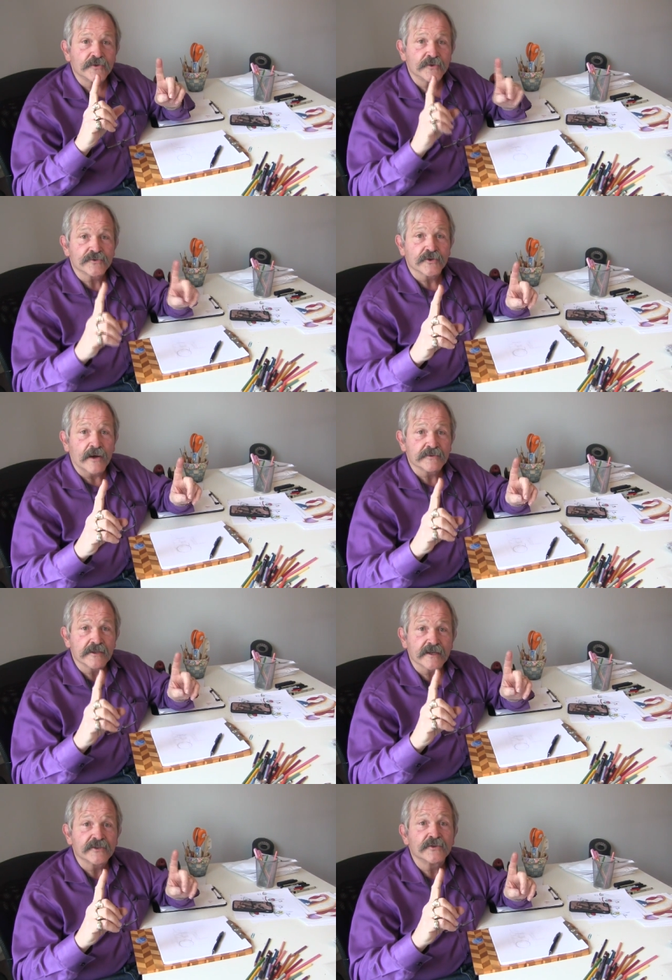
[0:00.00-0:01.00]
I was
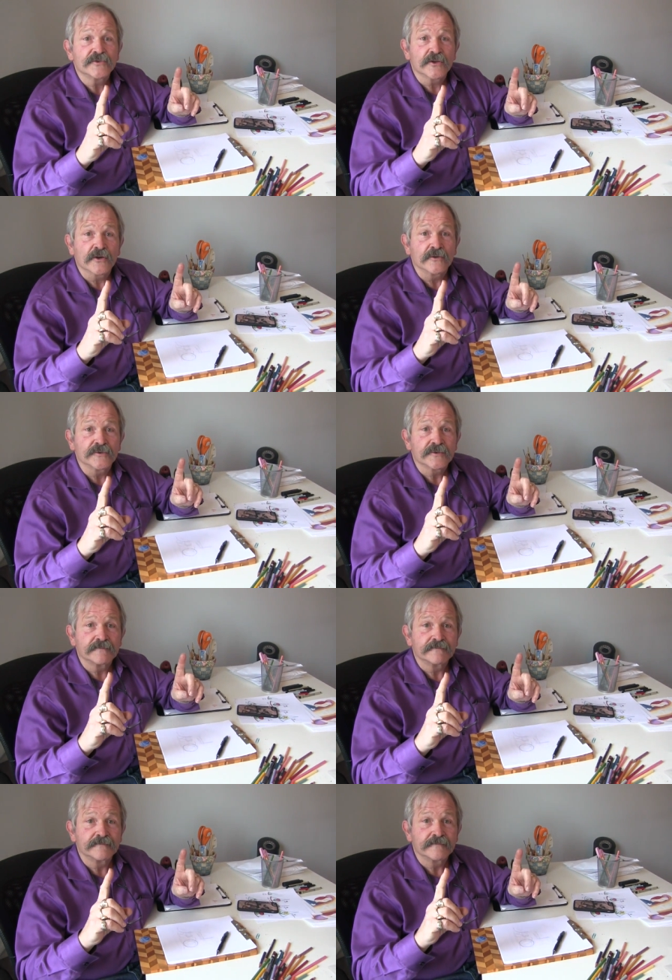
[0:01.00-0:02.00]
looking at two
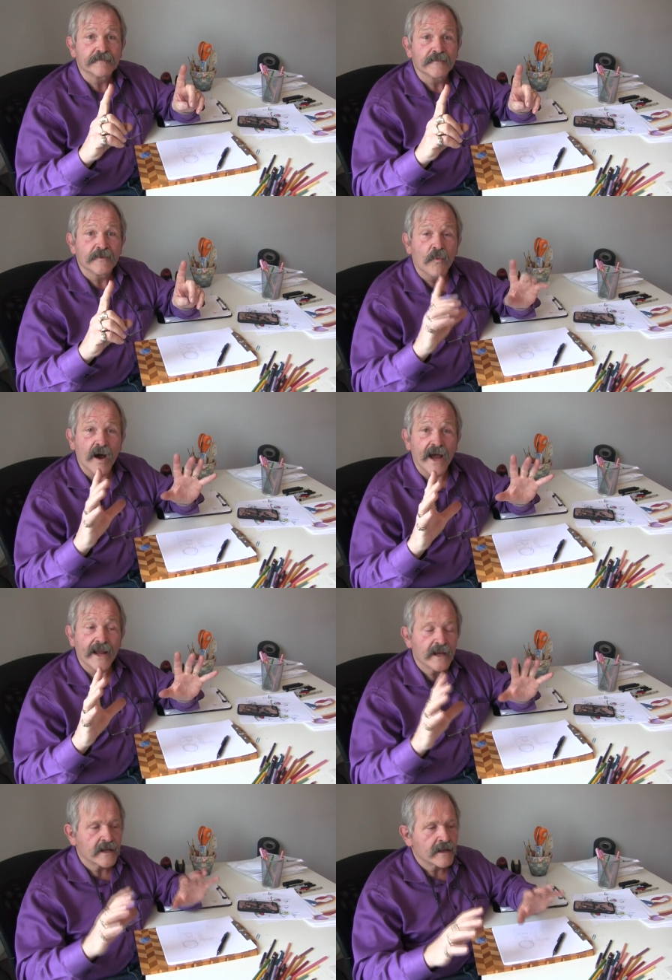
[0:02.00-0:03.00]
circles.
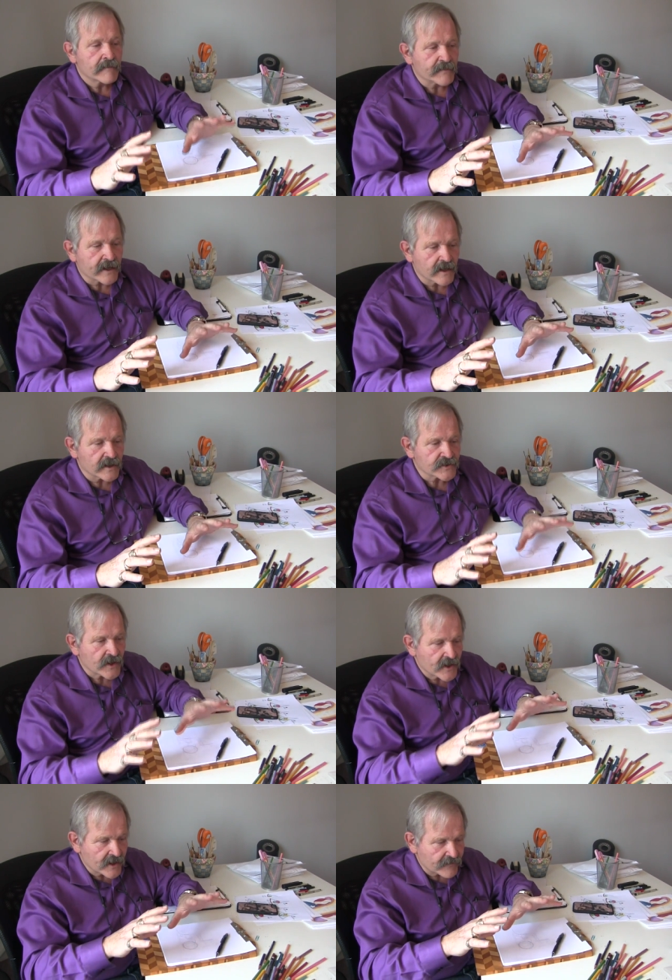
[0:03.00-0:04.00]
Why?
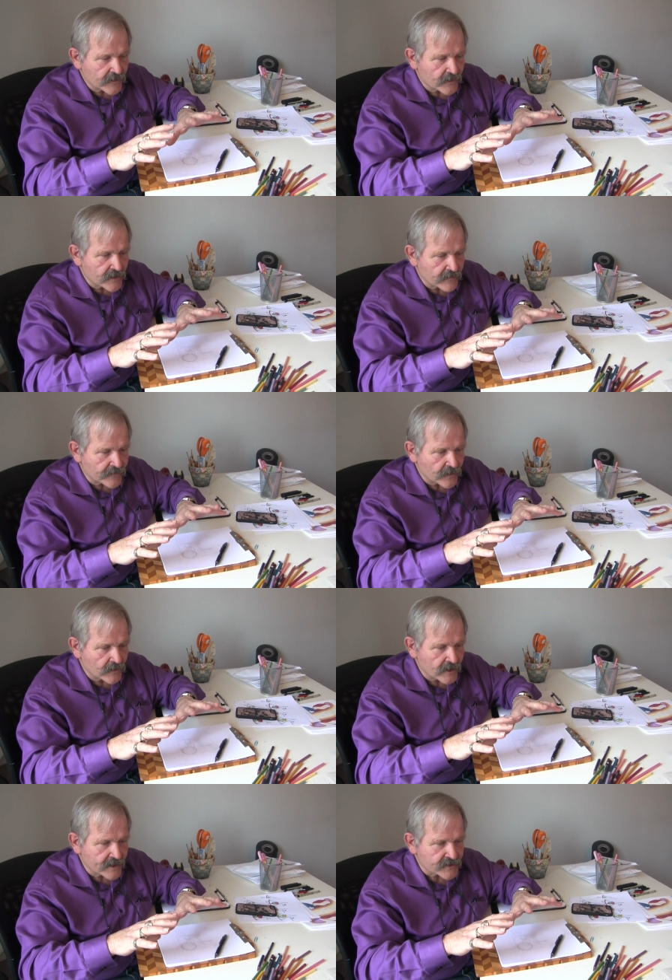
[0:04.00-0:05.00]
Because if you
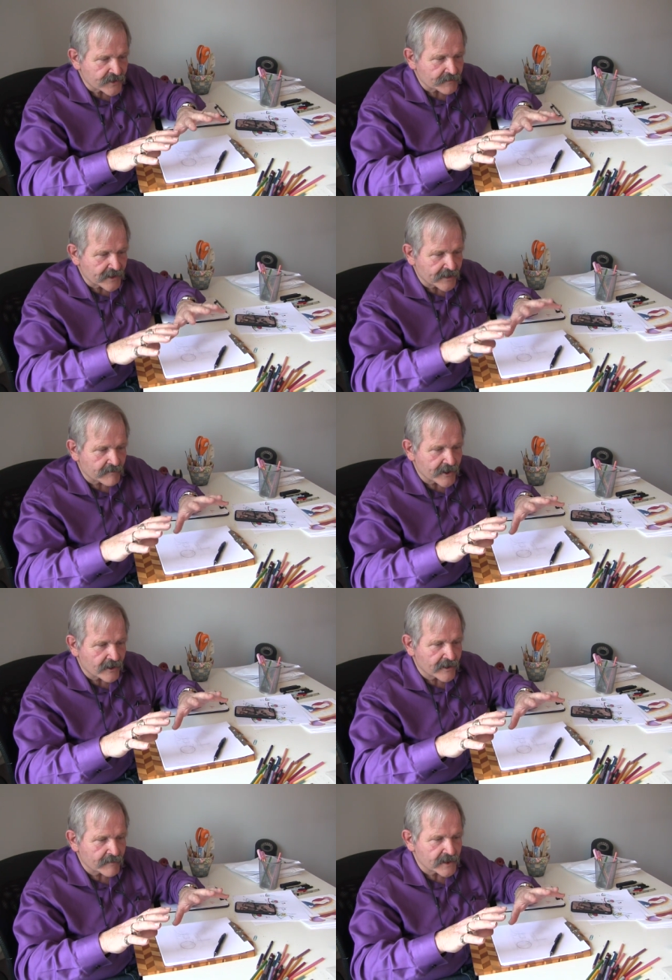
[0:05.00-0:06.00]
look at something in
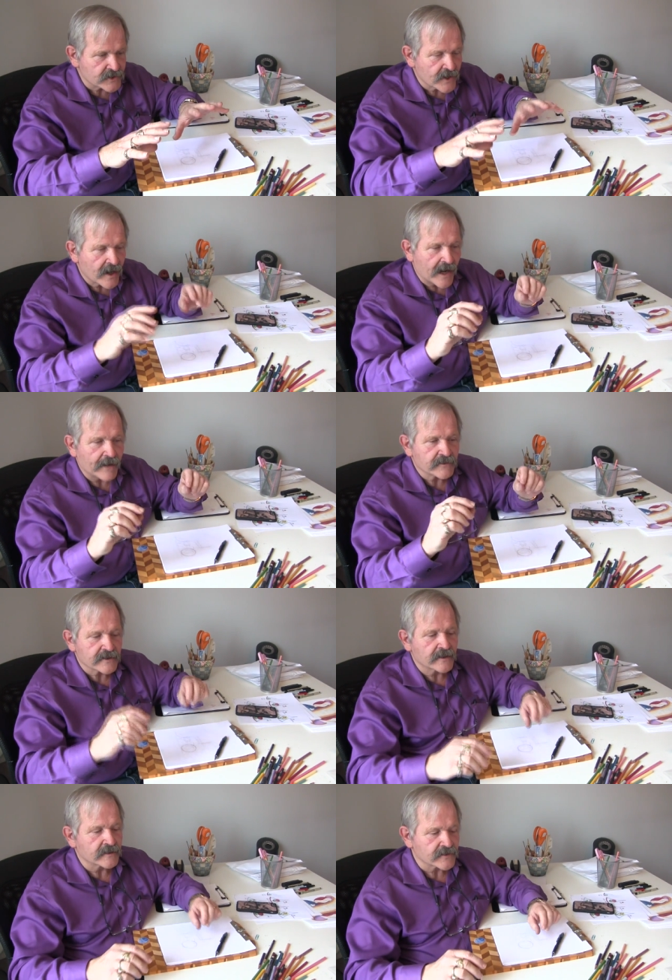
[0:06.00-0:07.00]
mirror image, I
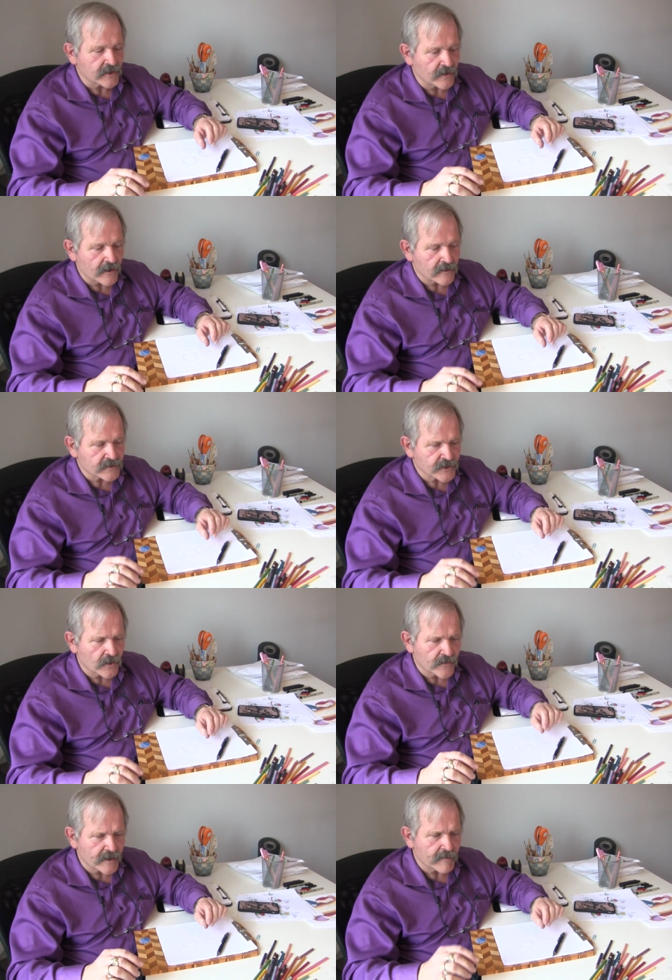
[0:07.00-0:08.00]
was going to
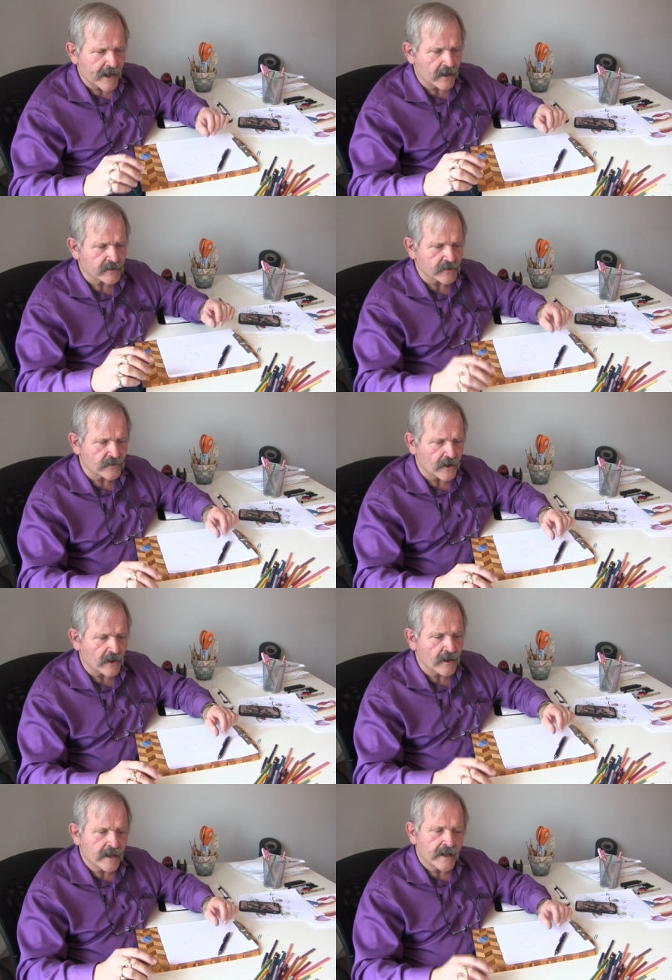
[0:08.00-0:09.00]
show them how to
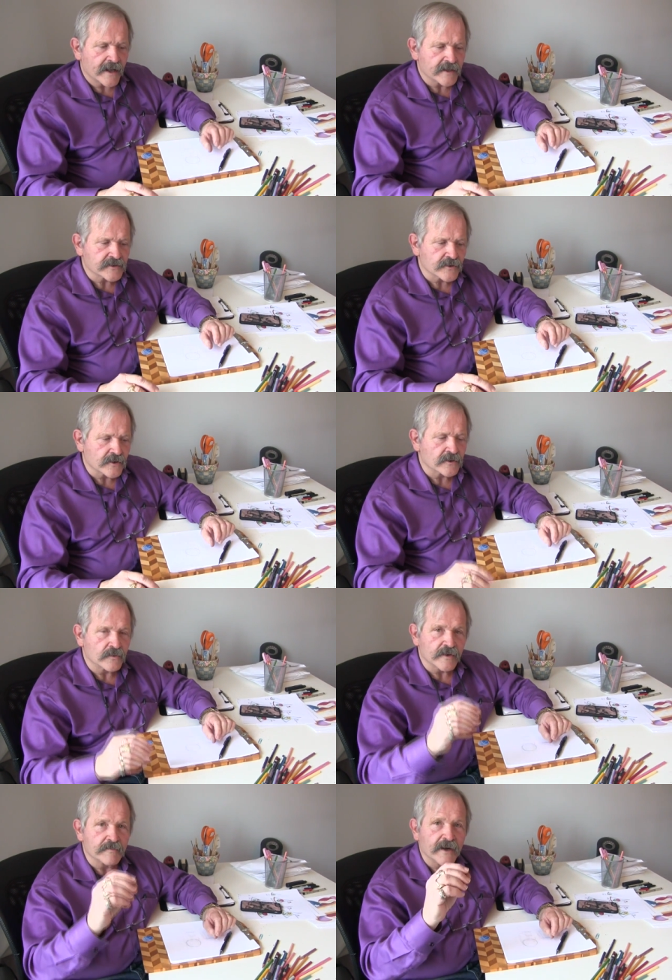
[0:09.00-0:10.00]
draw a
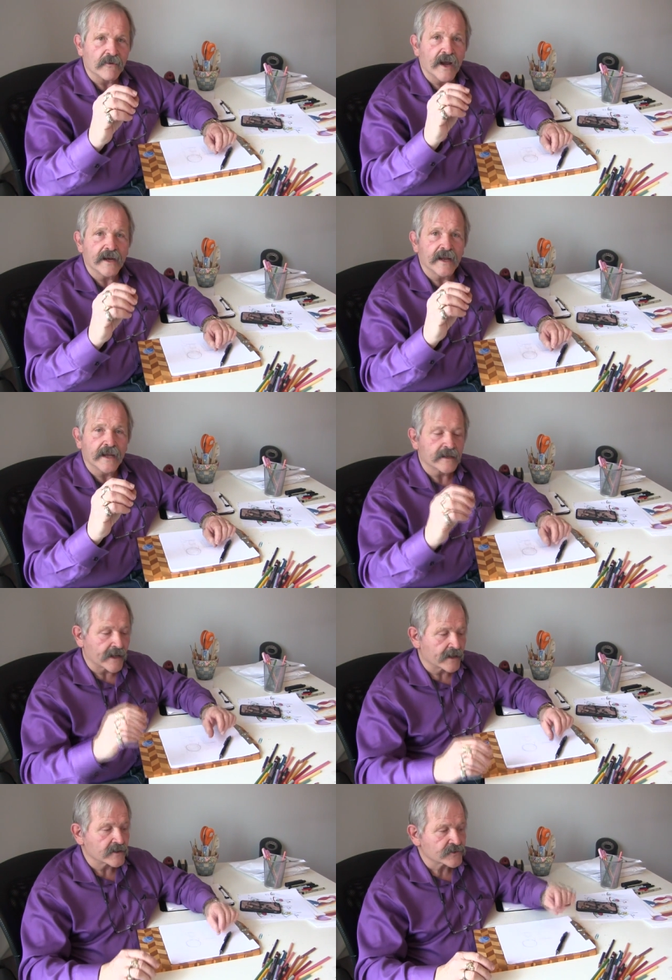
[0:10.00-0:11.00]
circle with my right hand
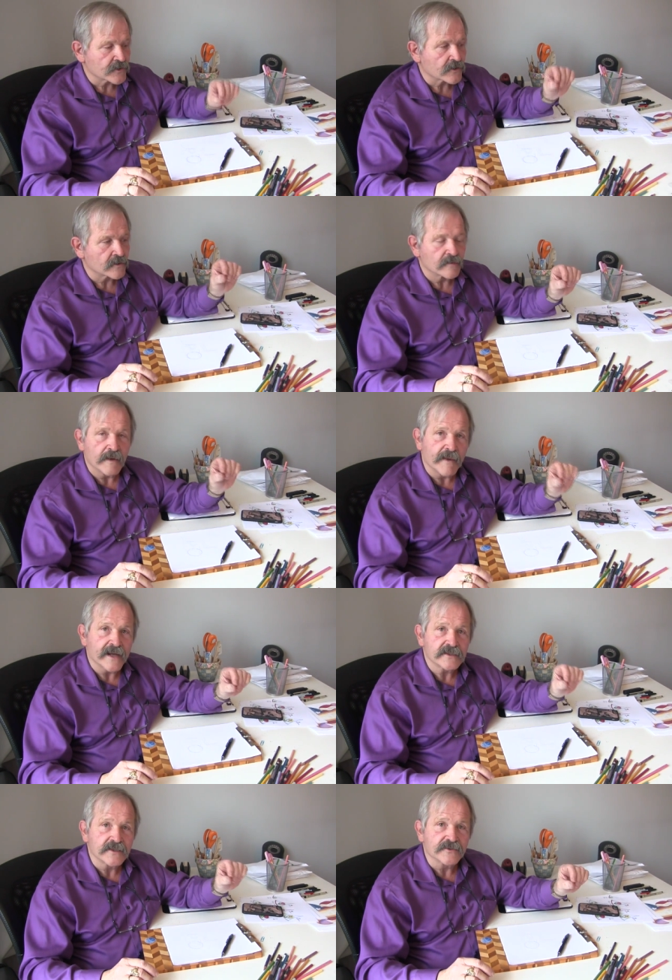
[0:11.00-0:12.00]
and a
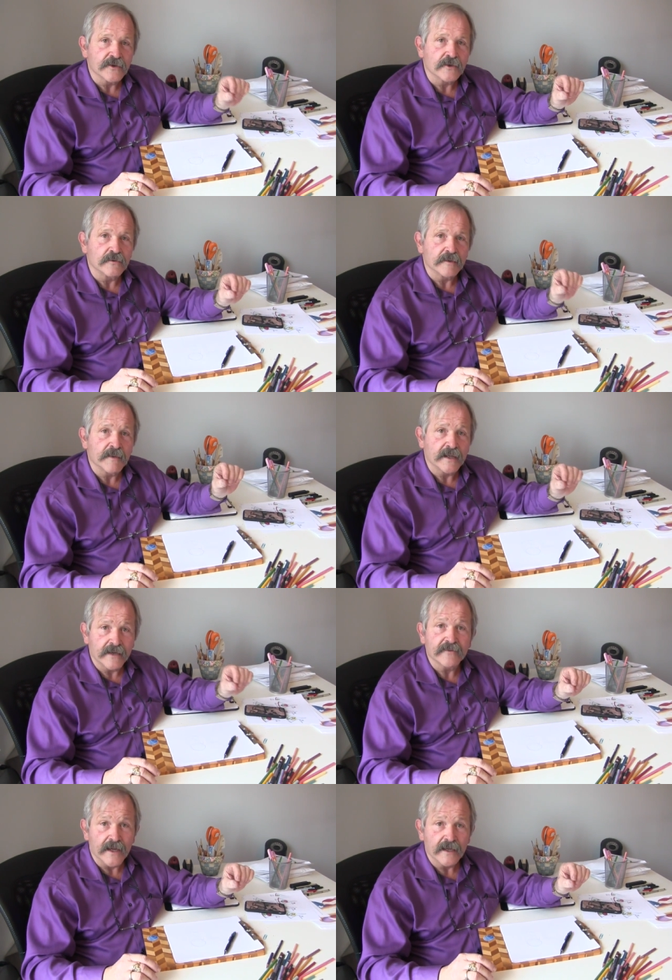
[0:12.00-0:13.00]
matching circle with my
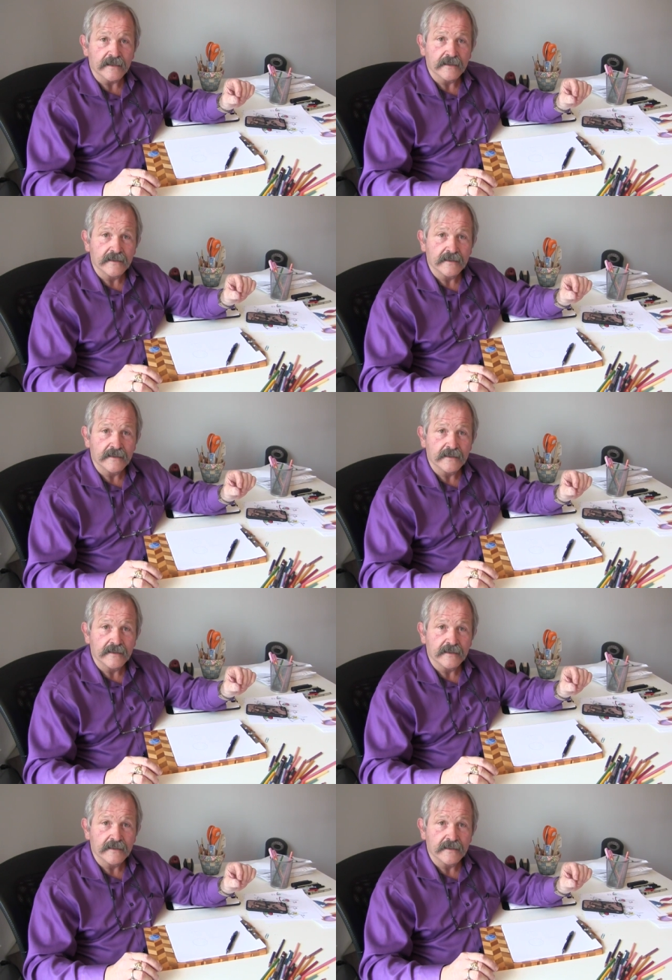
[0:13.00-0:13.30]
left hand.